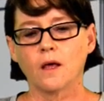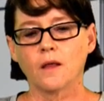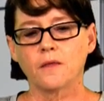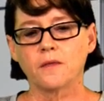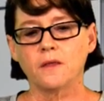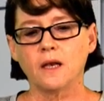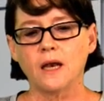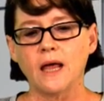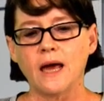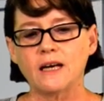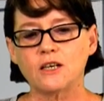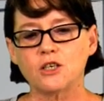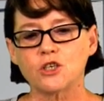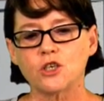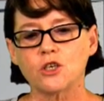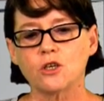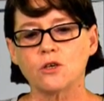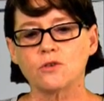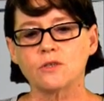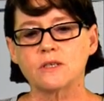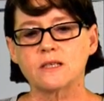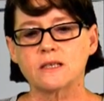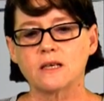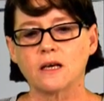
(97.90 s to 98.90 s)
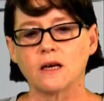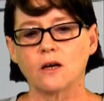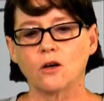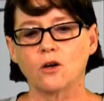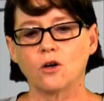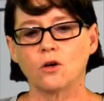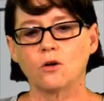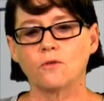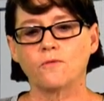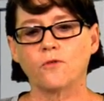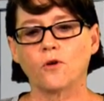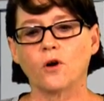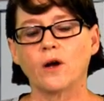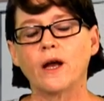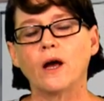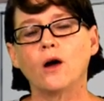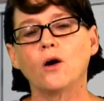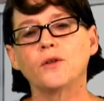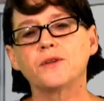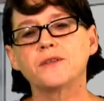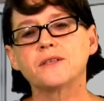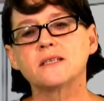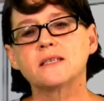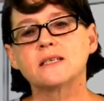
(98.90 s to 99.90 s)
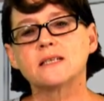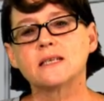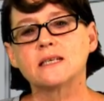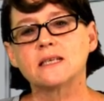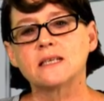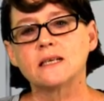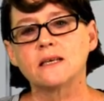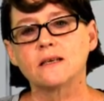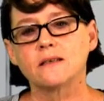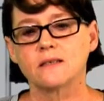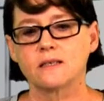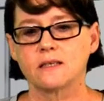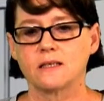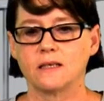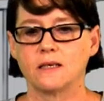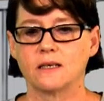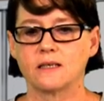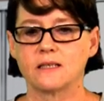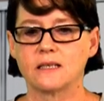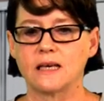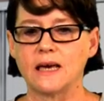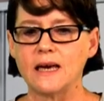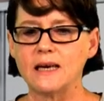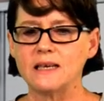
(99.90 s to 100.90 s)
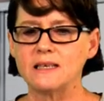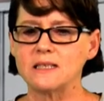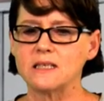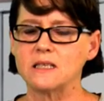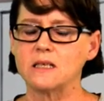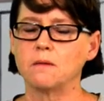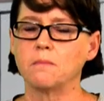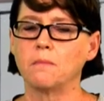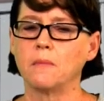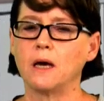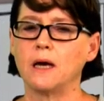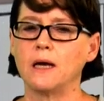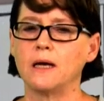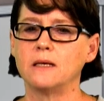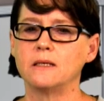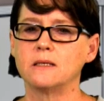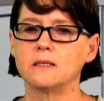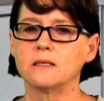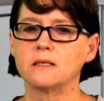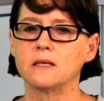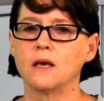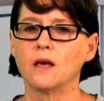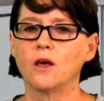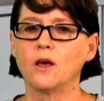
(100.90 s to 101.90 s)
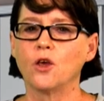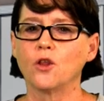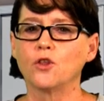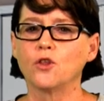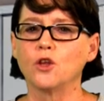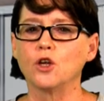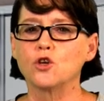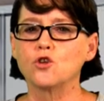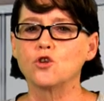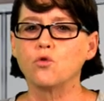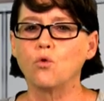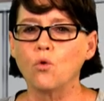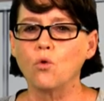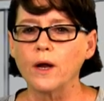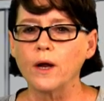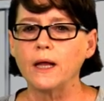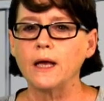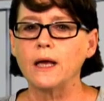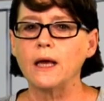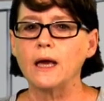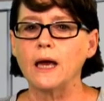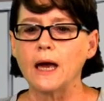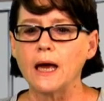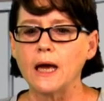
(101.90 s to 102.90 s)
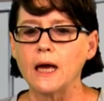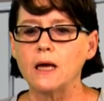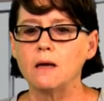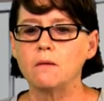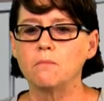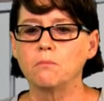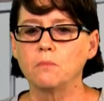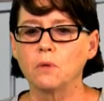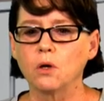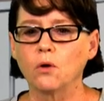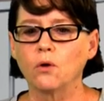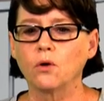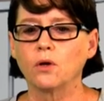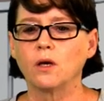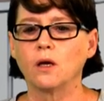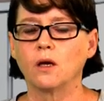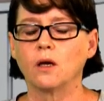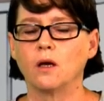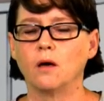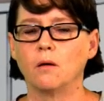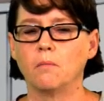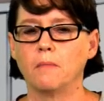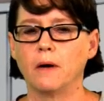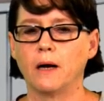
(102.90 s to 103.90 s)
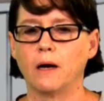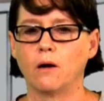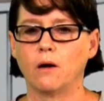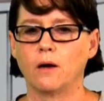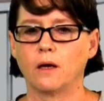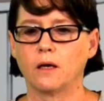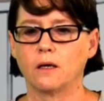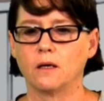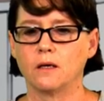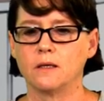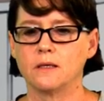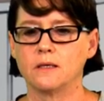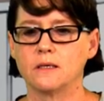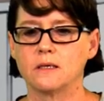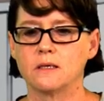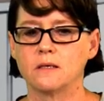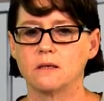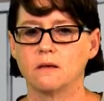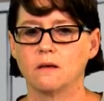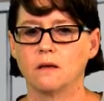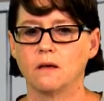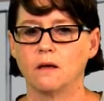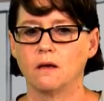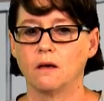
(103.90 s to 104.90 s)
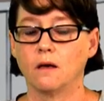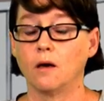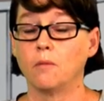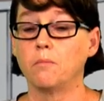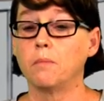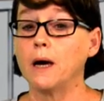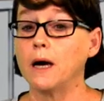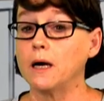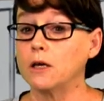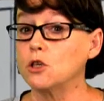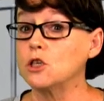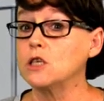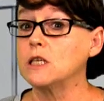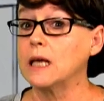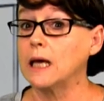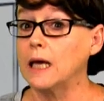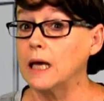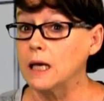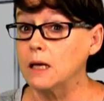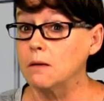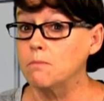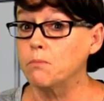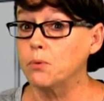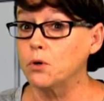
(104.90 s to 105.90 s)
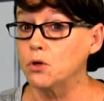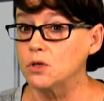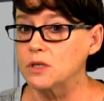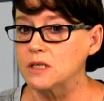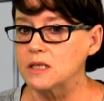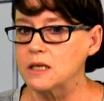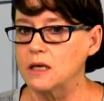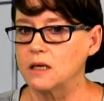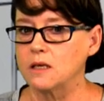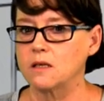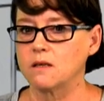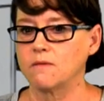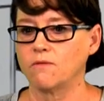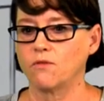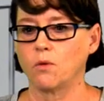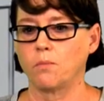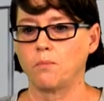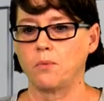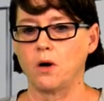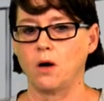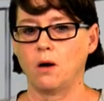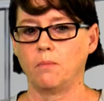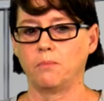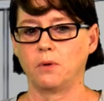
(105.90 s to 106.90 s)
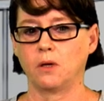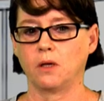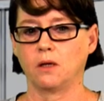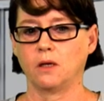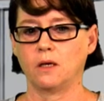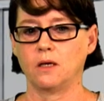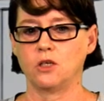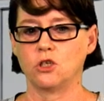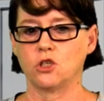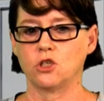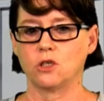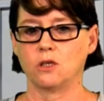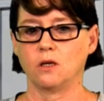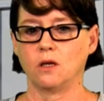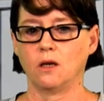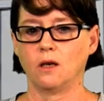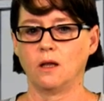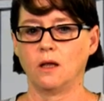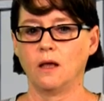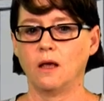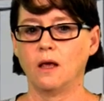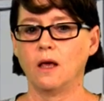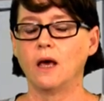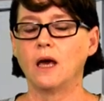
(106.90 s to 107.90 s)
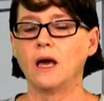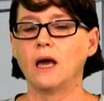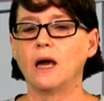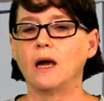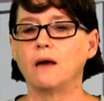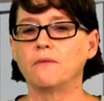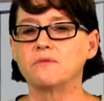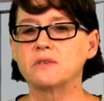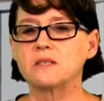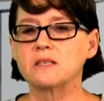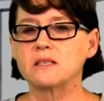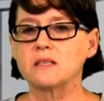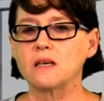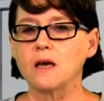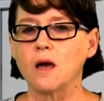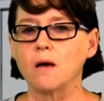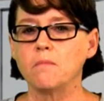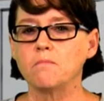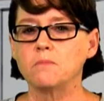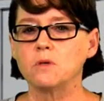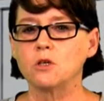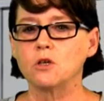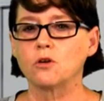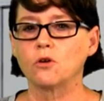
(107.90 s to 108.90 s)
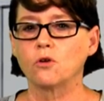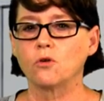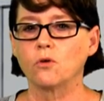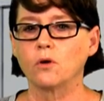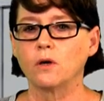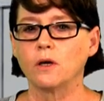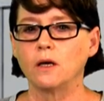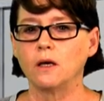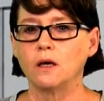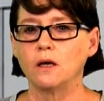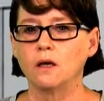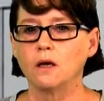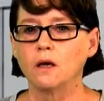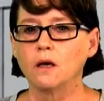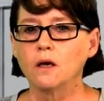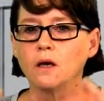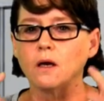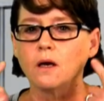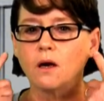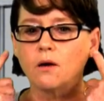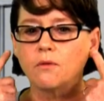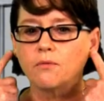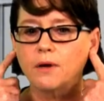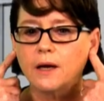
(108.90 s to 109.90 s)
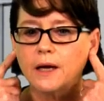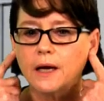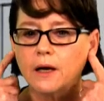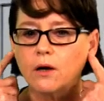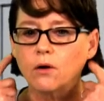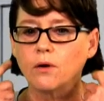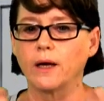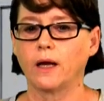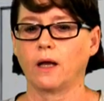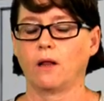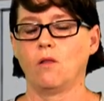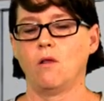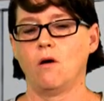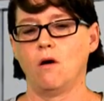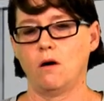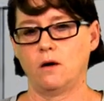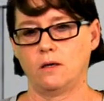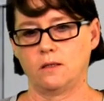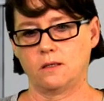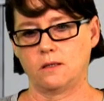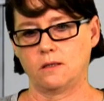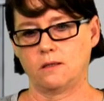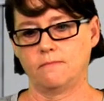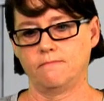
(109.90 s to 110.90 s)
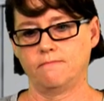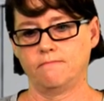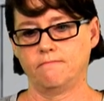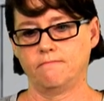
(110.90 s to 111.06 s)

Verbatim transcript: The National Center for Health Statistics estimates that 28 million Americans, about 10% of the population, have some degree of hearing loss.